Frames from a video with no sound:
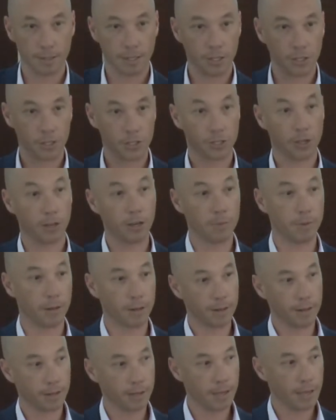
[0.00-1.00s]
and
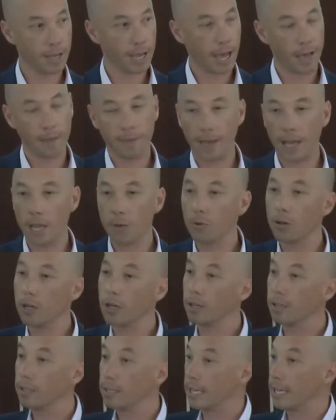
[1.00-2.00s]
Solomon. And they
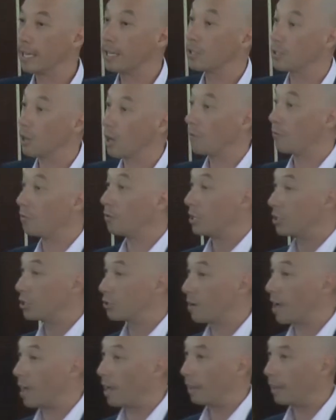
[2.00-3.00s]
were kings over
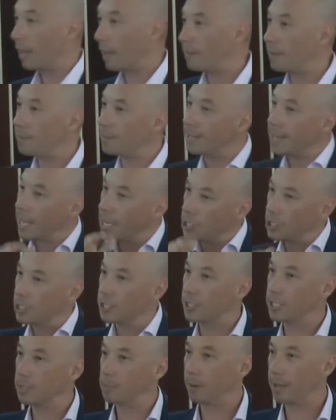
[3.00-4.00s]
Israel. And then the
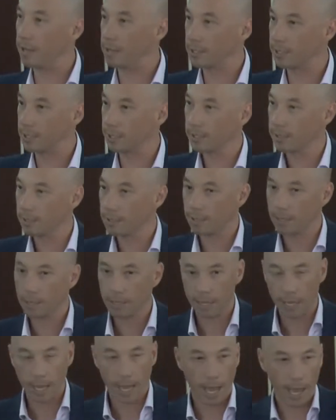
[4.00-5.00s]
nation split.
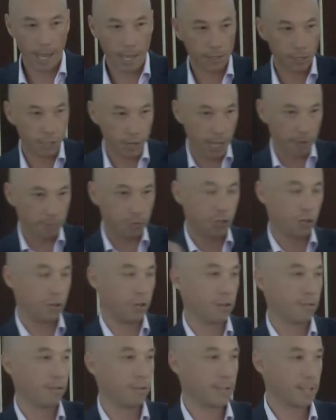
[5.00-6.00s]
And you have
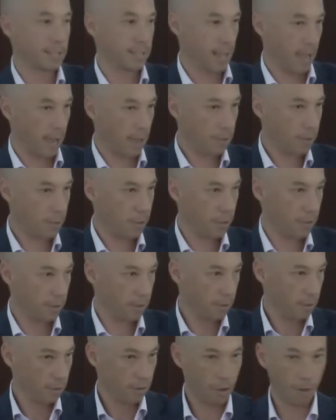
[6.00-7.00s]
Judah in the south,
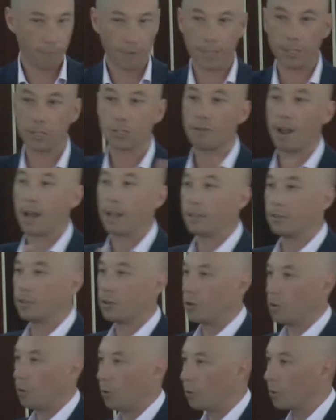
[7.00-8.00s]
you have Israel in the
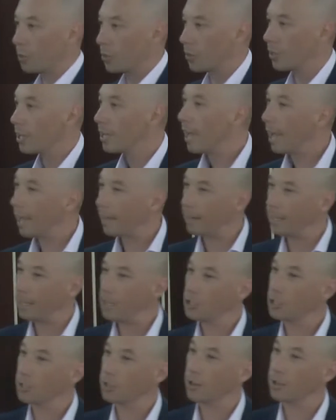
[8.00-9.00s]
north, and
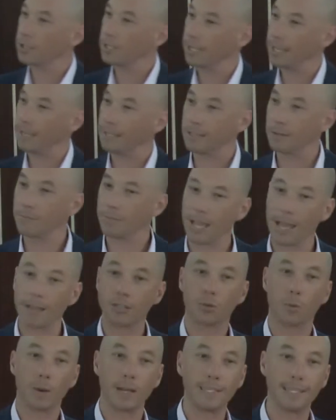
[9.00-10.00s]
each of those kingdoms
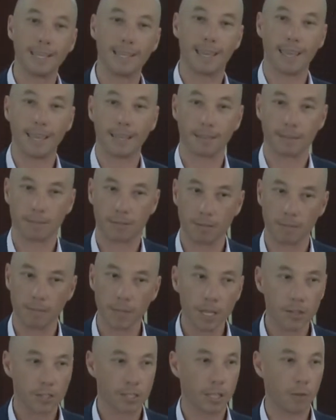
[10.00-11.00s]
had 20 kings.
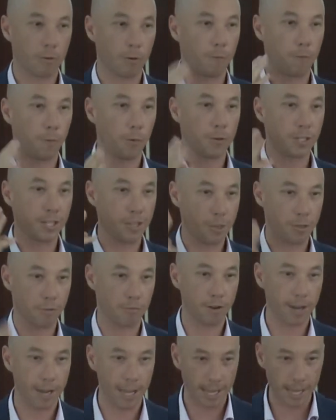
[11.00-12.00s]
So there were
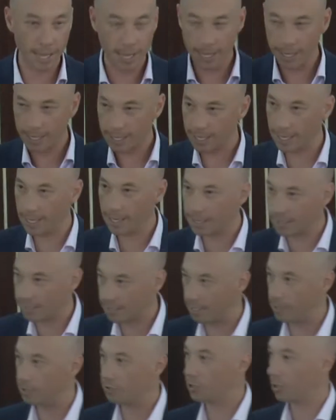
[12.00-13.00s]
43 kings
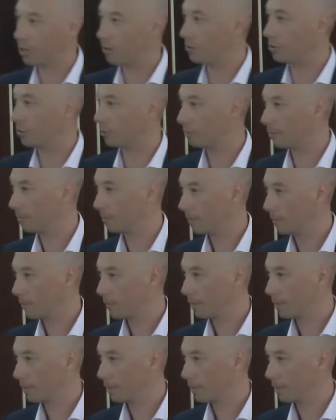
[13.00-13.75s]
in total.